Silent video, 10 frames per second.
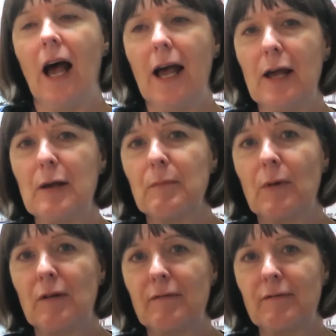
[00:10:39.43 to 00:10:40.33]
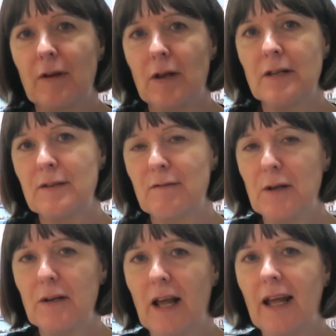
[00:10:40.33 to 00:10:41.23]
My first
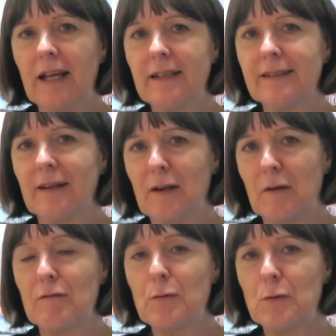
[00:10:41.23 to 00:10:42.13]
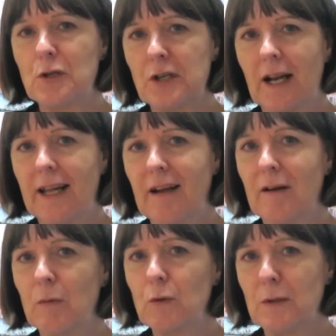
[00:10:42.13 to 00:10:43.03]
few days, unfortunately,
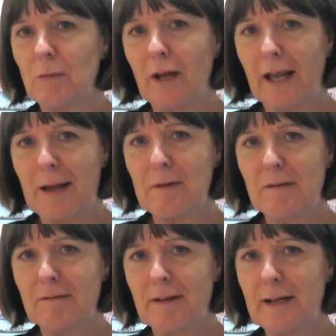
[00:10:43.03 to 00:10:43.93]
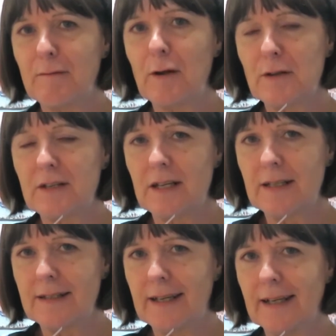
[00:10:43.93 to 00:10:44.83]
I was in my cabin feeling rather
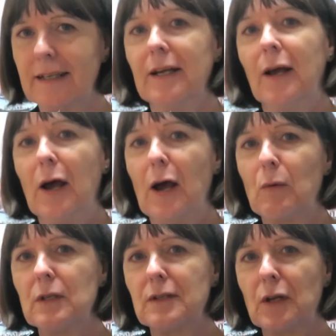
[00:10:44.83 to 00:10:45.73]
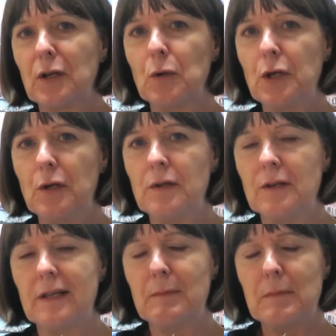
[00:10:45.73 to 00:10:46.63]
seasick. Once I'd got used
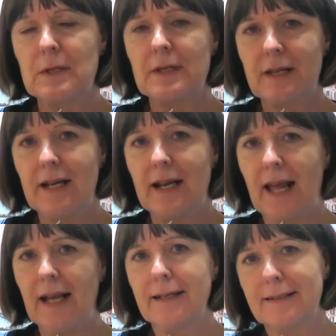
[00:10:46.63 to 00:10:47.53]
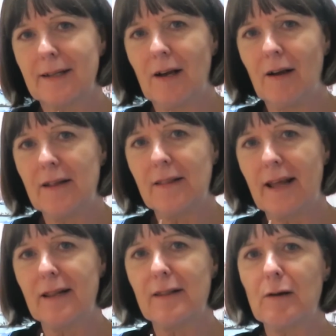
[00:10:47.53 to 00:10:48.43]
to the sea legs, I
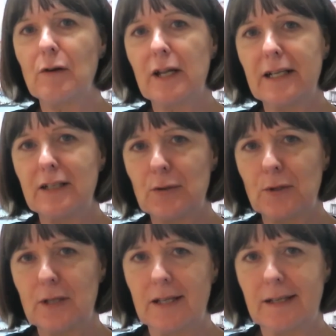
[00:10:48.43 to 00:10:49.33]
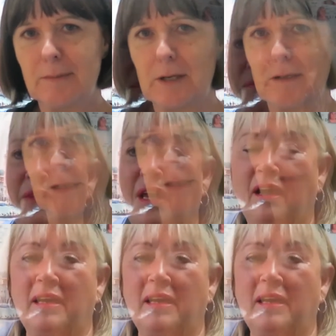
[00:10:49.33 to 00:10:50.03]
then thoroughly enjoyed the experience.